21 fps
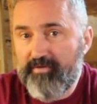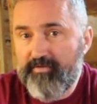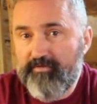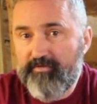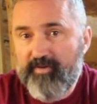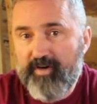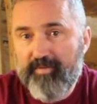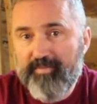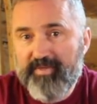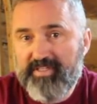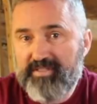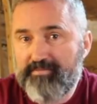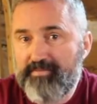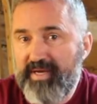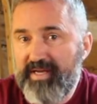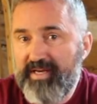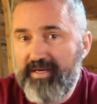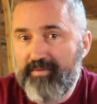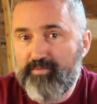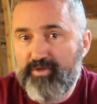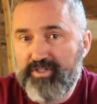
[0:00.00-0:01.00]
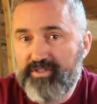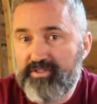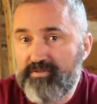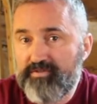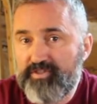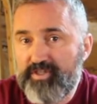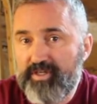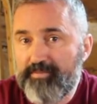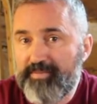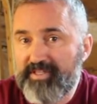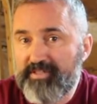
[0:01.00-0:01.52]
from as many breeds of
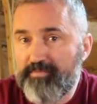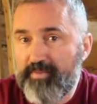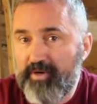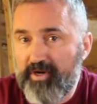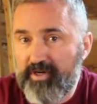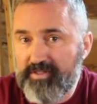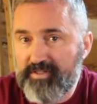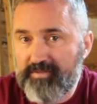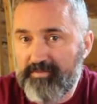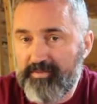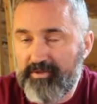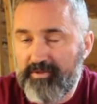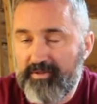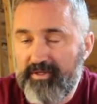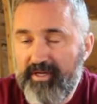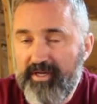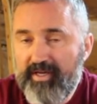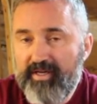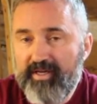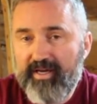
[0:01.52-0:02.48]
sheep as possible.